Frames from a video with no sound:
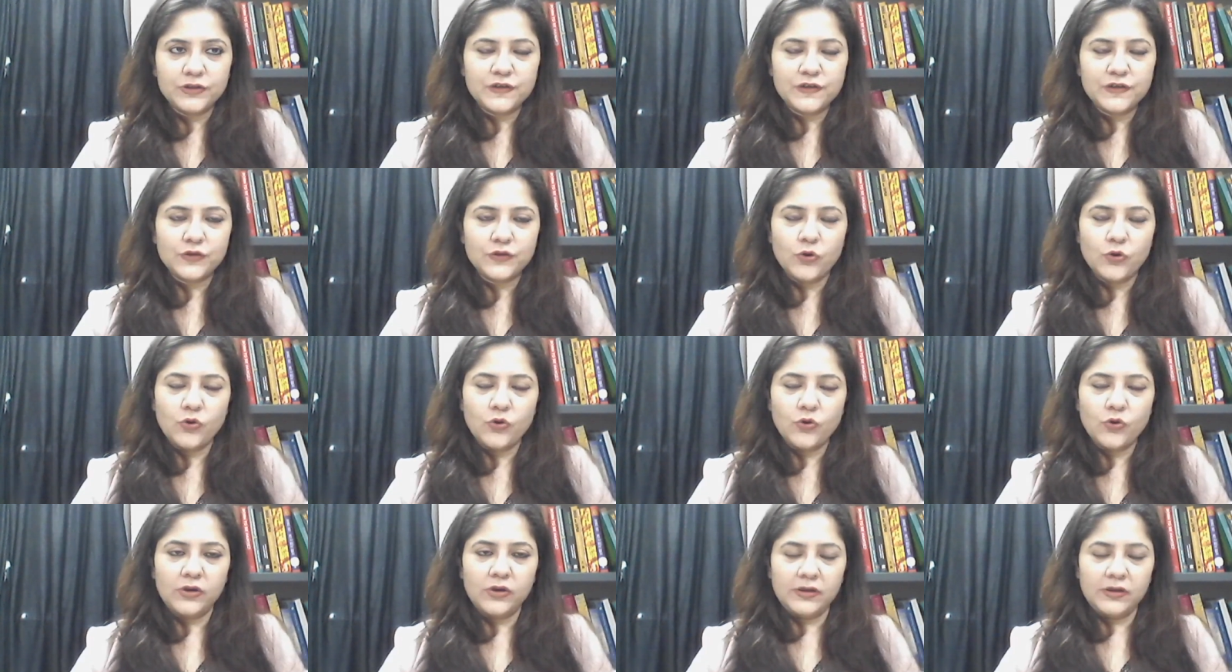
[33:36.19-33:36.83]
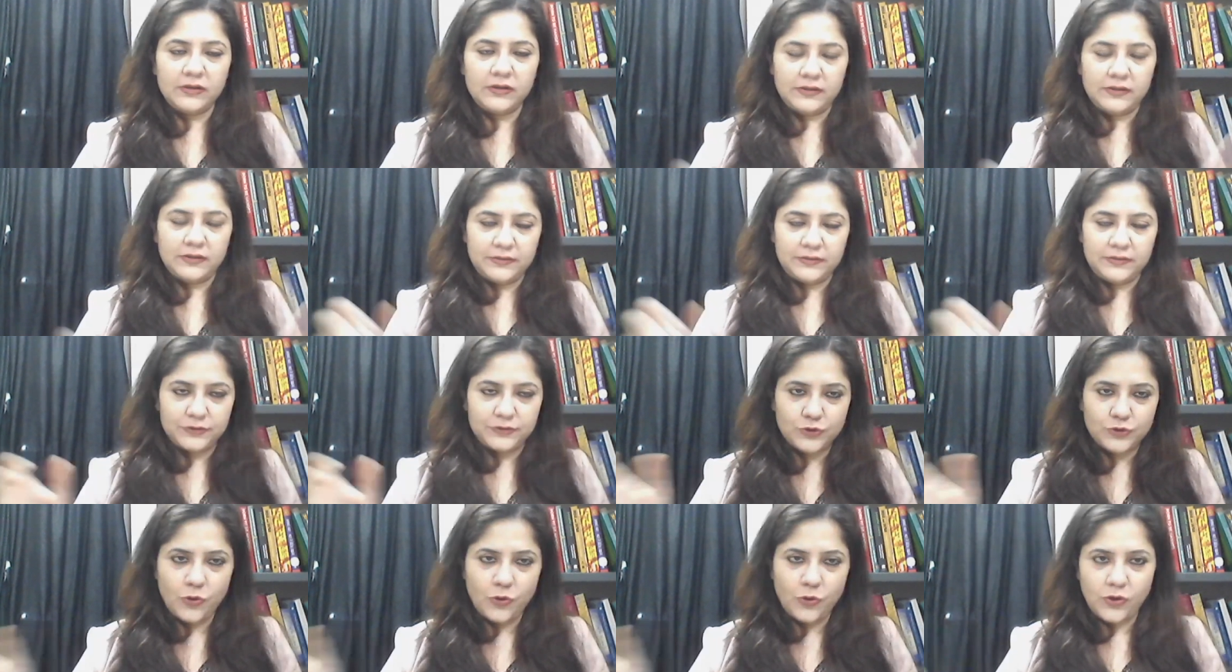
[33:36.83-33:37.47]
this whole
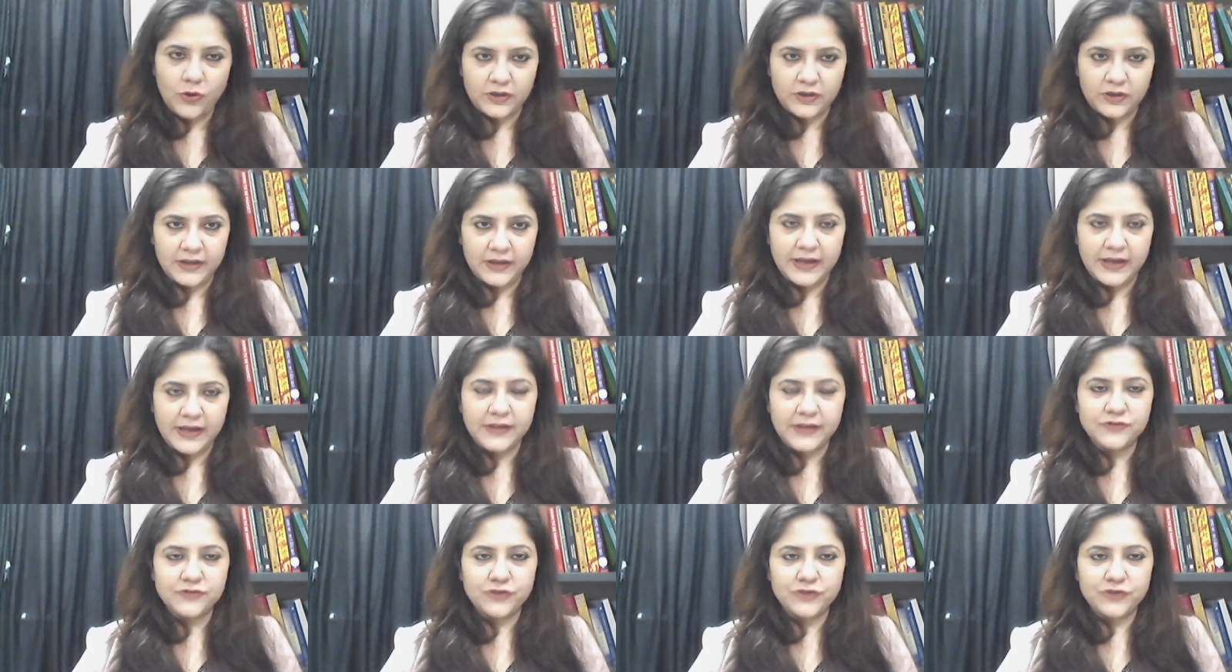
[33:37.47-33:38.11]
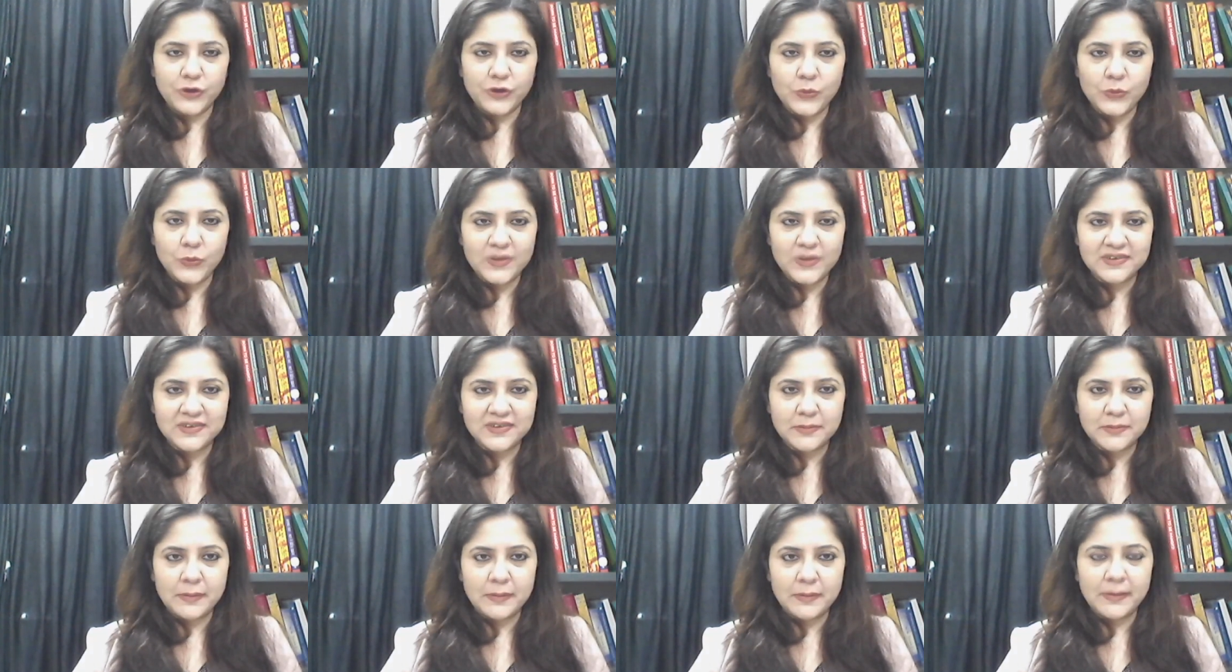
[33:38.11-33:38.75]
talk and
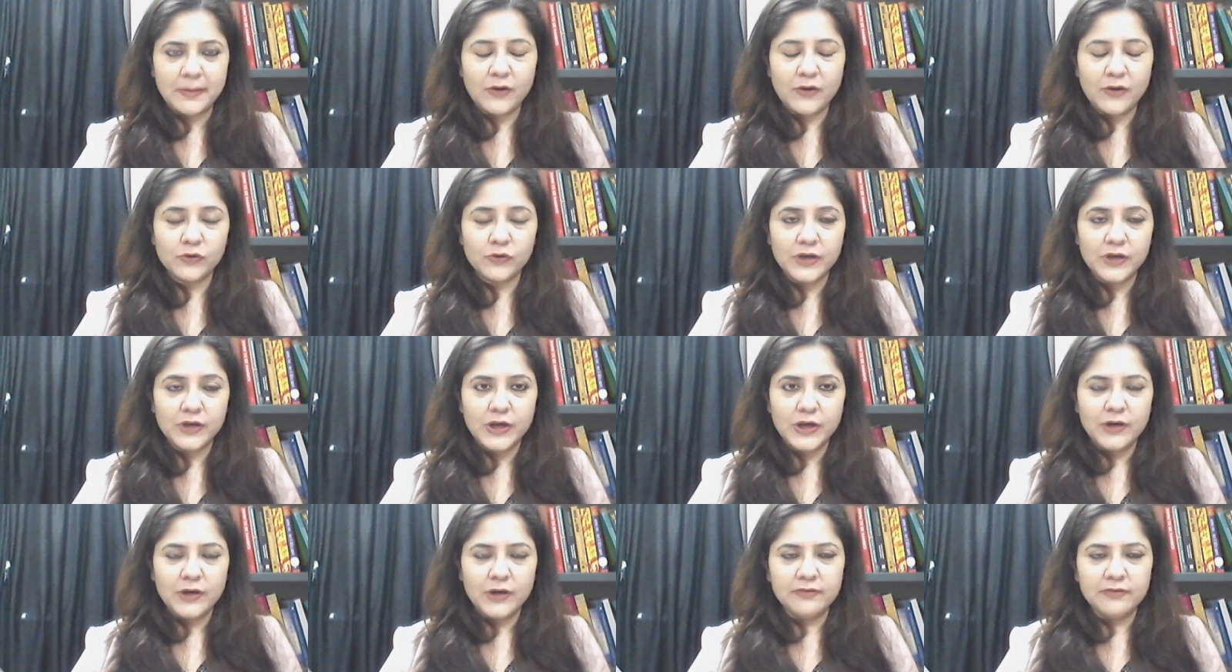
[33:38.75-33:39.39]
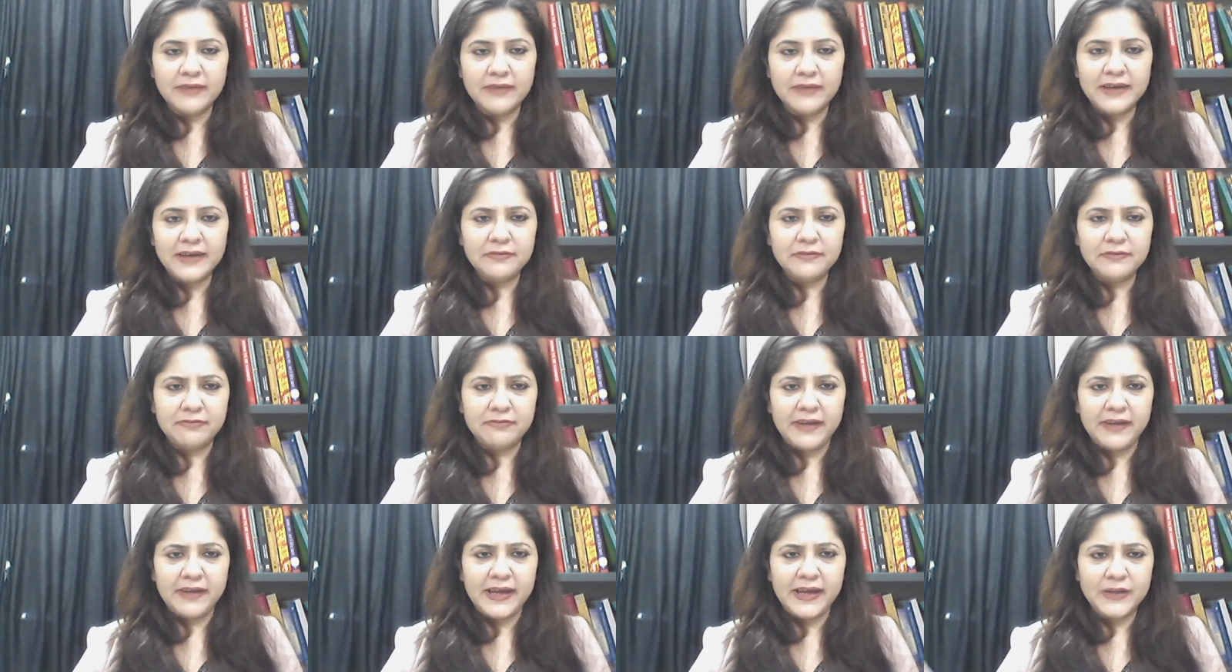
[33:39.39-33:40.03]
jingoism about one
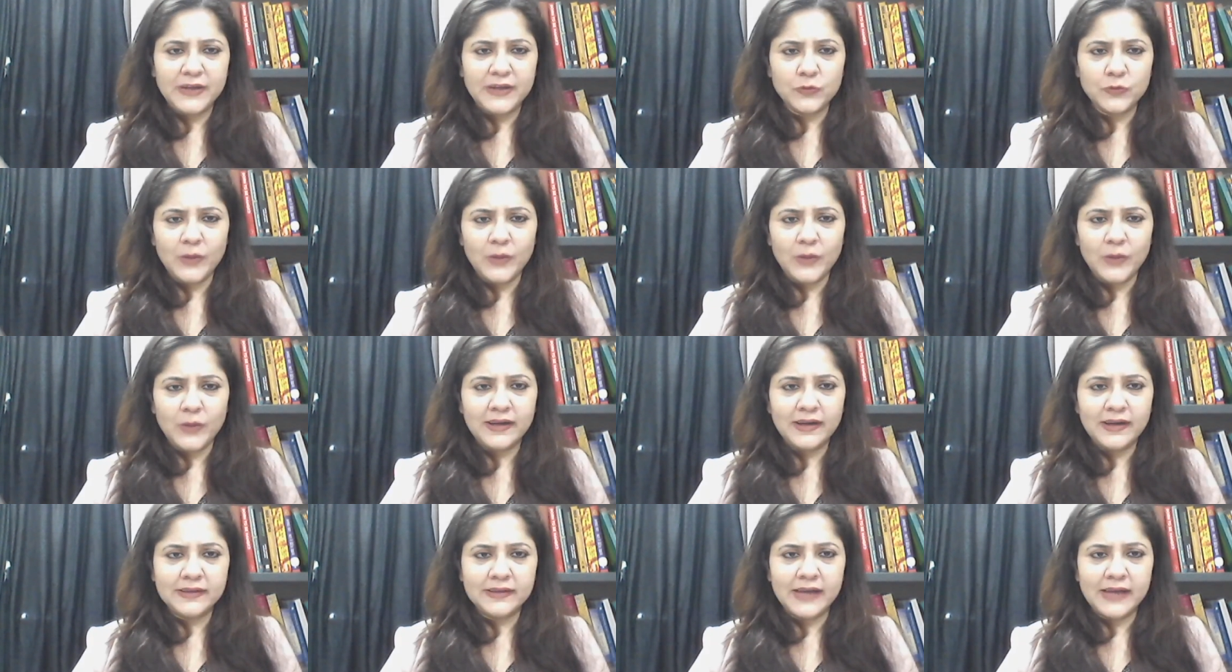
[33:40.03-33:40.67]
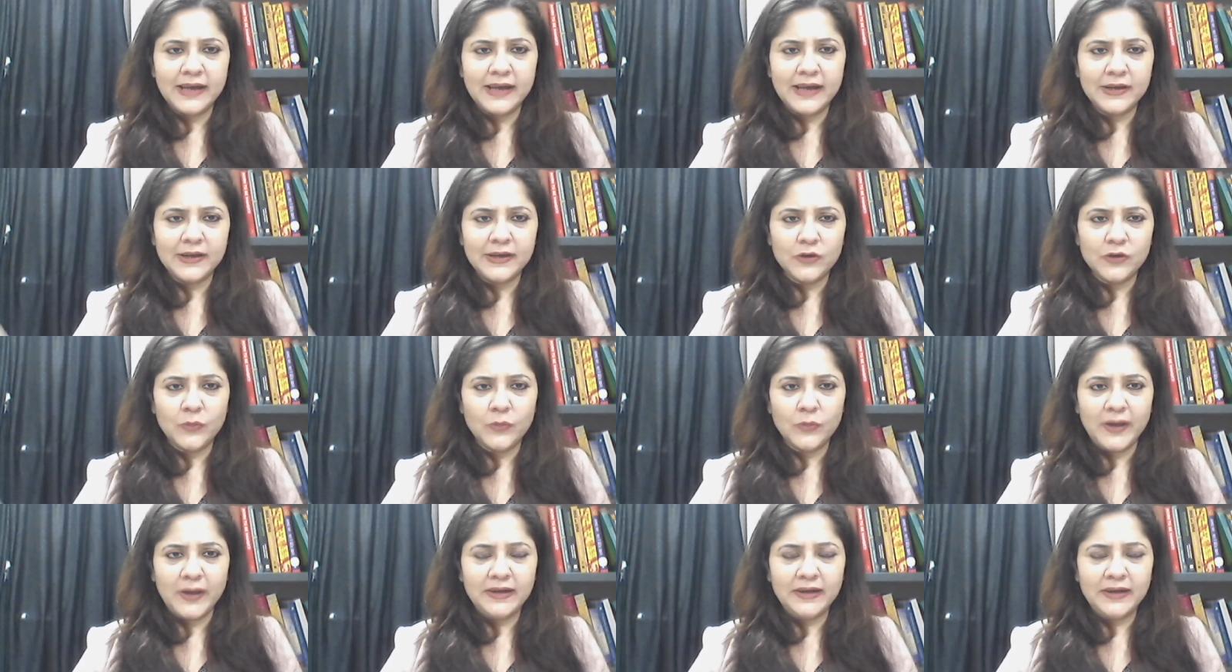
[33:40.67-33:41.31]
faith, one
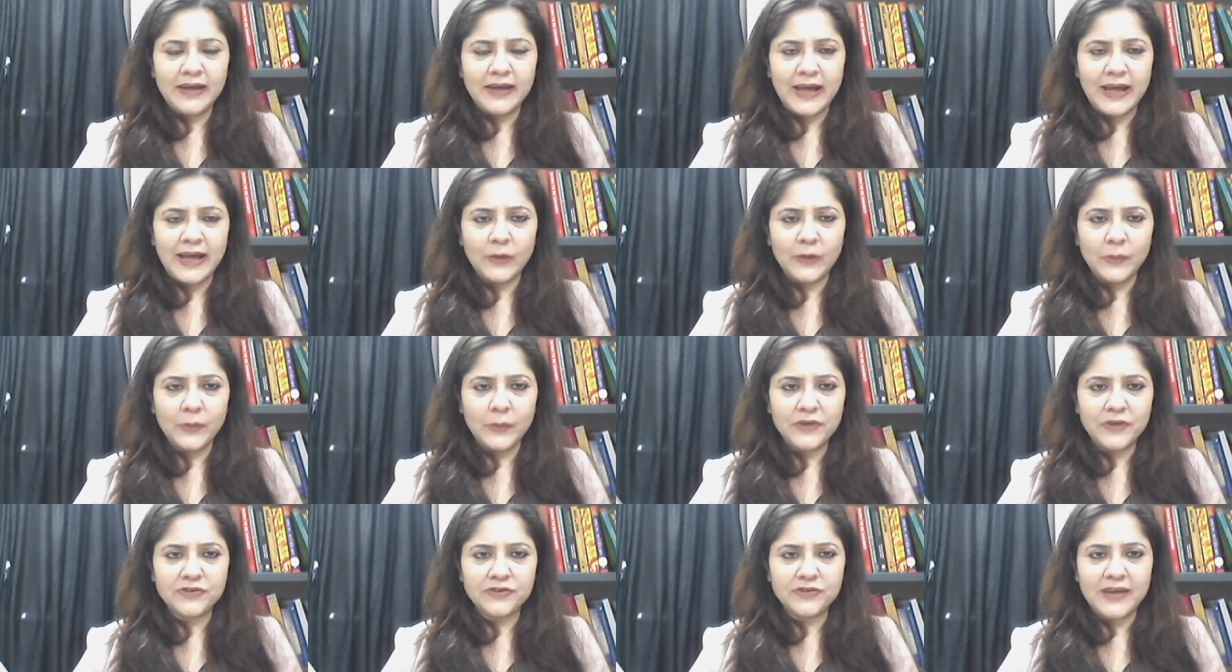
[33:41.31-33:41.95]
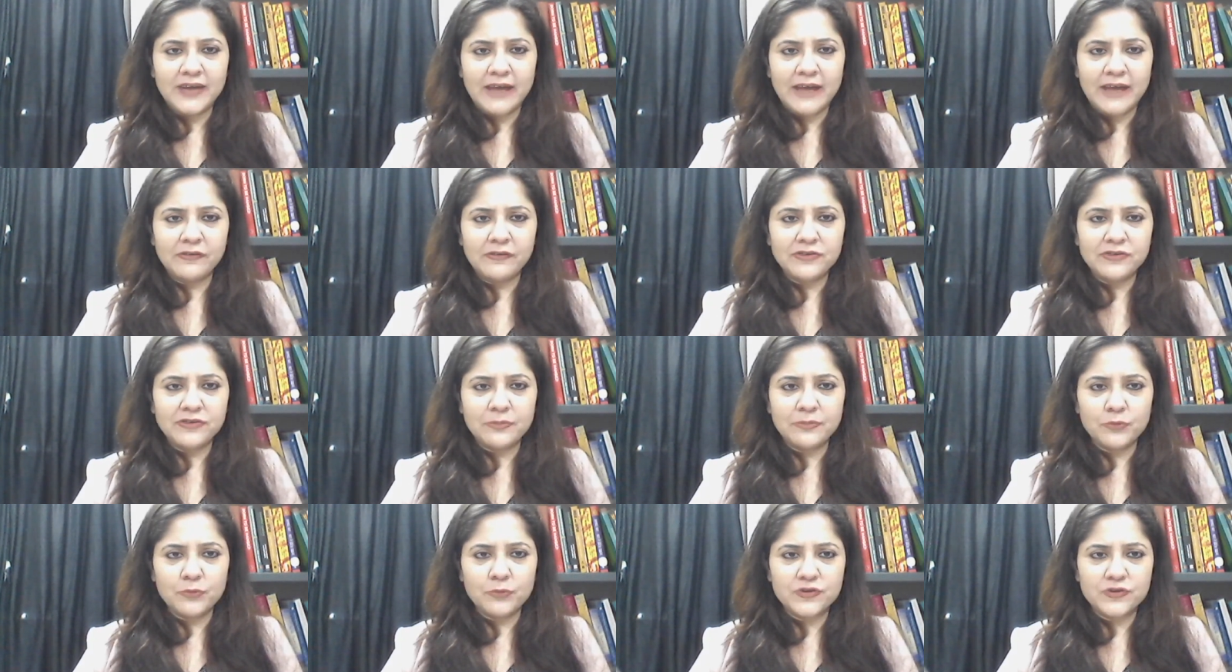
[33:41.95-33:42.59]
attire, one language
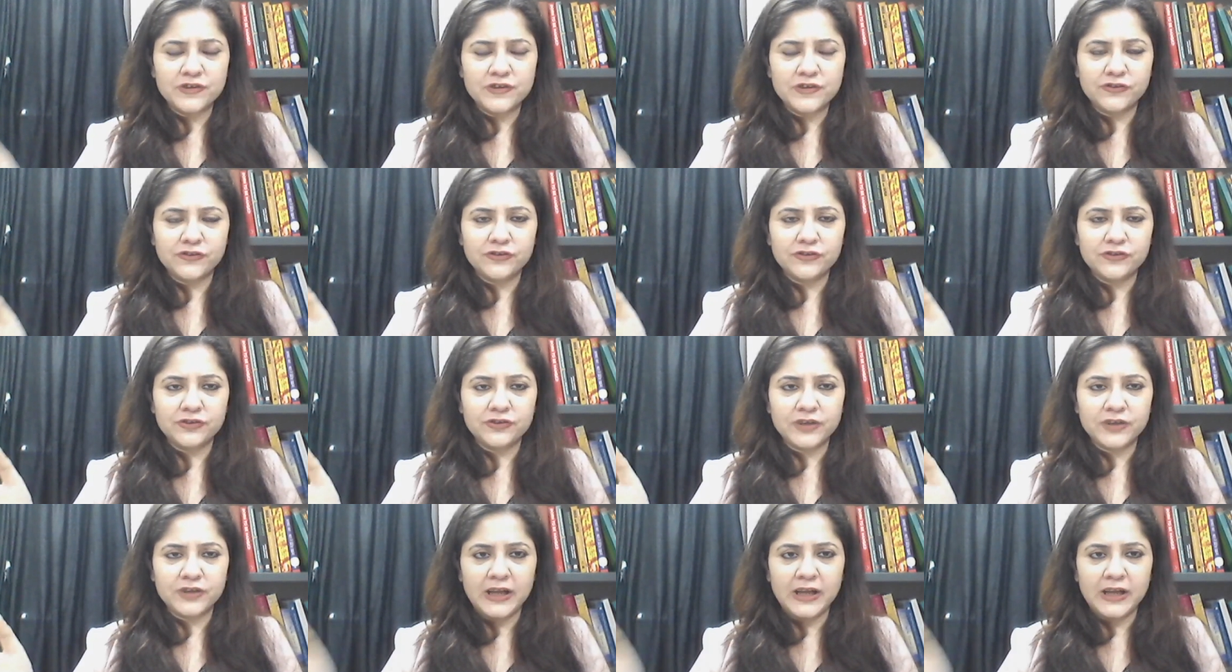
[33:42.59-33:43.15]
imposition,